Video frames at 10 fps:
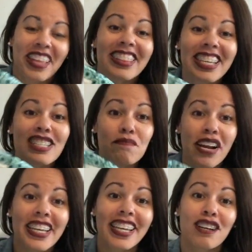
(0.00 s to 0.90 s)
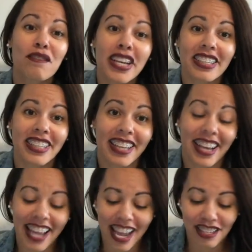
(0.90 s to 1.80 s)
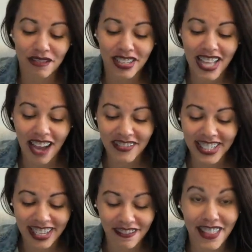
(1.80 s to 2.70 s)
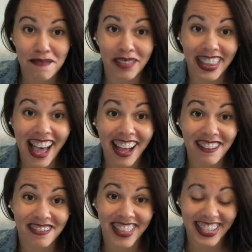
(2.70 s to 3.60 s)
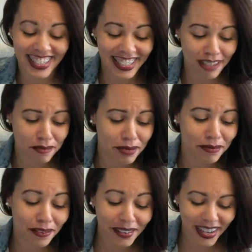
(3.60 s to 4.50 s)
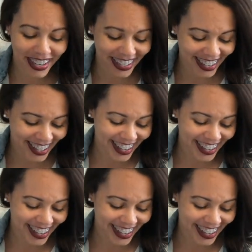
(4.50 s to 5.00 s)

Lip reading: These break in quickly. Again, you just have to give them love. They need to be worn.